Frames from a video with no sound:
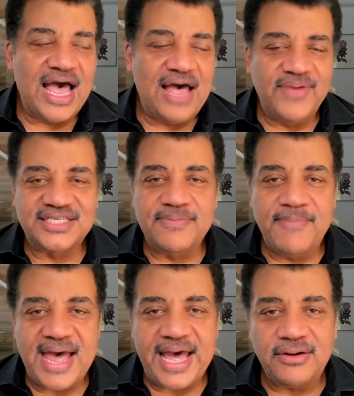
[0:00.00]
as a
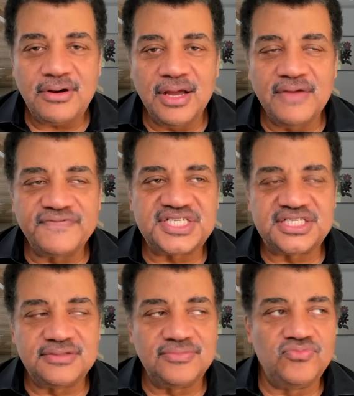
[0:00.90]
matter of
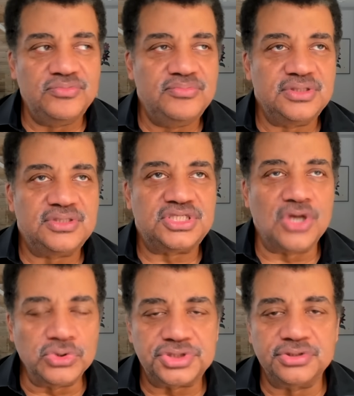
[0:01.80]

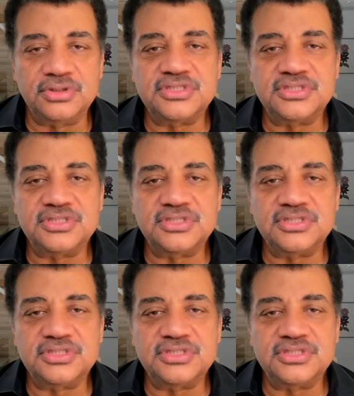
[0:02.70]
social